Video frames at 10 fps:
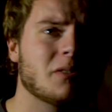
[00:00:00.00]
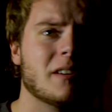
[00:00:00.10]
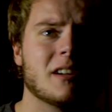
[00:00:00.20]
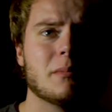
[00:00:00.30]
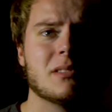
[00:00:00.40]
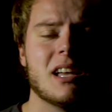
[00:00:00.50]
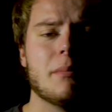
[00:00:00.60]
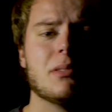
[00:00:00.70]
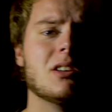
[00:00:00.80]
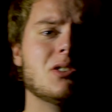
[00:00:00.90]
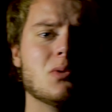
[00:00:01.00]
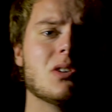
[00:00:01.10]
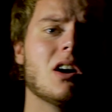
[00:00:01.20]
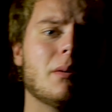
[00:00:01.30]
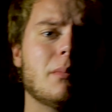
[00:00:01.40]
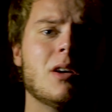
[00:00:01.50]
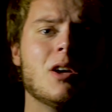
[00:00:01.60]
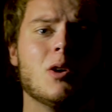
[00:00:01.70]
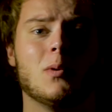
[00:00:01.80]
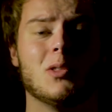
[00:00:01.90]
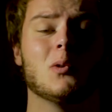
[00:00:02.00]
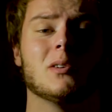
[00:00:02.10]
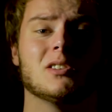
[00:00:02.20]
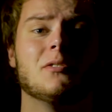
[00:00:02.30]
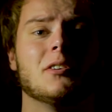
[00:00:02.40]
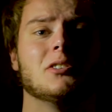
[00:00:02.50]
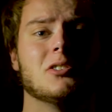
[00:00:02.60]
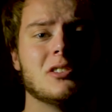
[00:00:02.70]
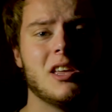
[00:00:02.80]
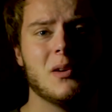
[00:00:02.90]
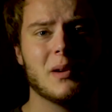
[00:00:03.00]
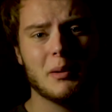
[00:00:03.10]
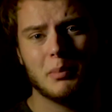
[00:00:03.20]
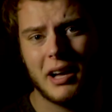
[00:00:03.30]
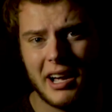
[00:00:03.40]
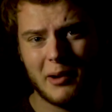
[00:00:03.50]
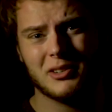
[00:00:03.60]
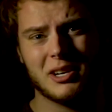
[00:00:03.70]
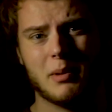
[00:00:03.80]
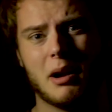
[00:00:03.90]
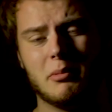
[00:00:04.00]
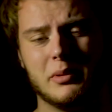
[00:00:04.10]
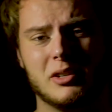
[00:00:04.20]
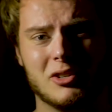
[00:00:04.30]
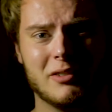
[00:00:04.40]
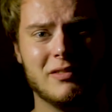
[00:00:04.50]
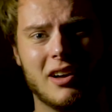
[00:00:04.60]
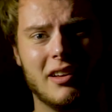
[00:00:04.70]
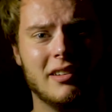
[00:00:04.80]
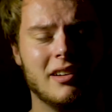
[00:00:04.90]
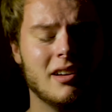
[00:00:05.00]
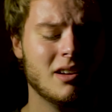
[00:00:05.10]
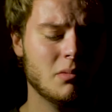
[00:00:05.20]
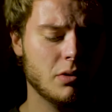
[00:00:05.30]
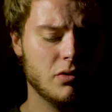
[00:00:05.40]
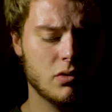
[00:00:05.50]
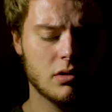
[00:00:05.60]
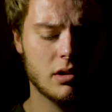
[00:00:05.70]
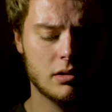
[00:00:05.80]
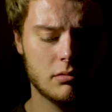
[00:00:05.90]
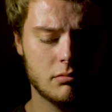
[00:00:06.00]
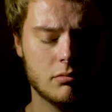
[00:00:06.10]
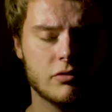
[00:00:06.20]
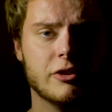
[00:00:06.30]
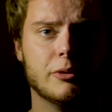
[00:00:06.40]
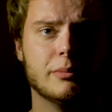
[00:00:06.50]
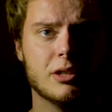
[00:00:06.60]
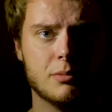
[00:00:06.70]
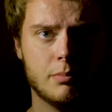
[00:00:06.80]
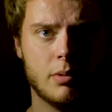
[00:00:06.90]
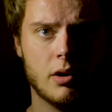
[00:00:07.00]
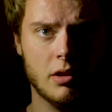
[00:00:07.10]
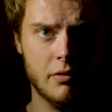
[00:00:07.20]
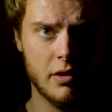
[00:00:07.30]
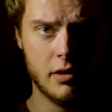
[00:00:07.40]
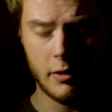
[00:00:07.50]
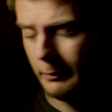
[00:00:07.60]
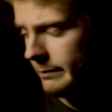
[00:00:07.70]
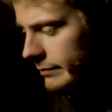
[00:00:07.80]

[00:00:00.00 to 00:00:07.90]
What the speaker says: when it comes to that, but they do come with orange filters that you can apply, which I probably should have done before I filmed this part of the video.